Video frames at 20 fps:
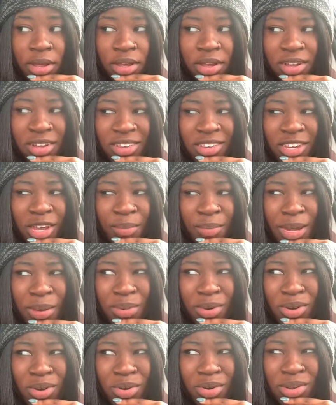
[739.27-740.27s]
because some
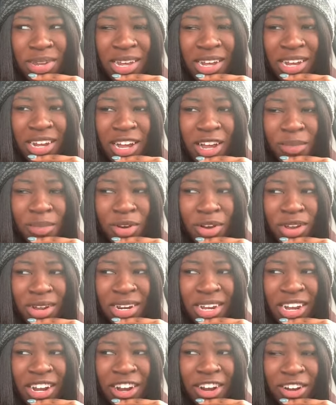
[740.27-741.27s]
people, they come on
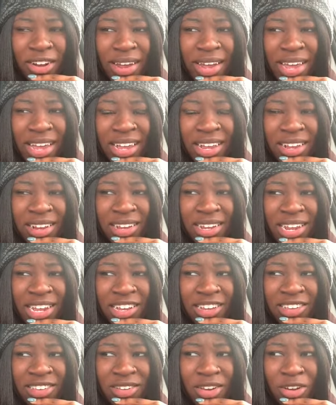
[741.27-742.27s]
here and
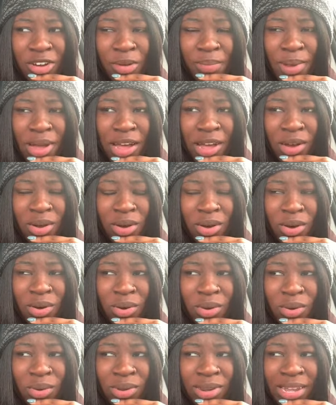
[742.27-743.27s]
they talk about,
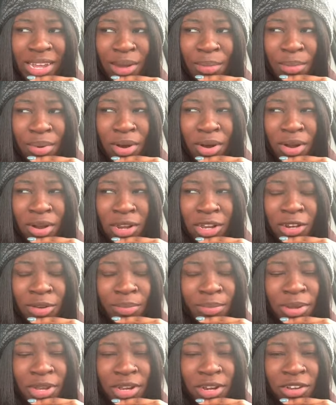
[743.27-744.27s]
oh, they
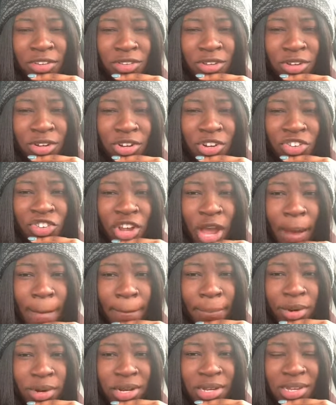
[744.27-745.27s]
ballin' being a secret
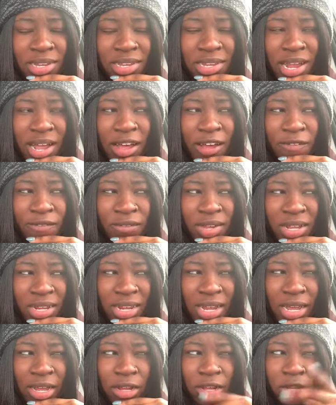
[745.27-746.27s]
shopper and stuff, and
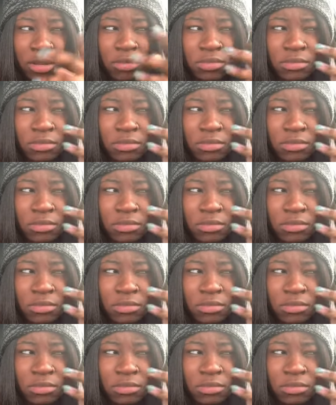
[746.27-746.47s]
like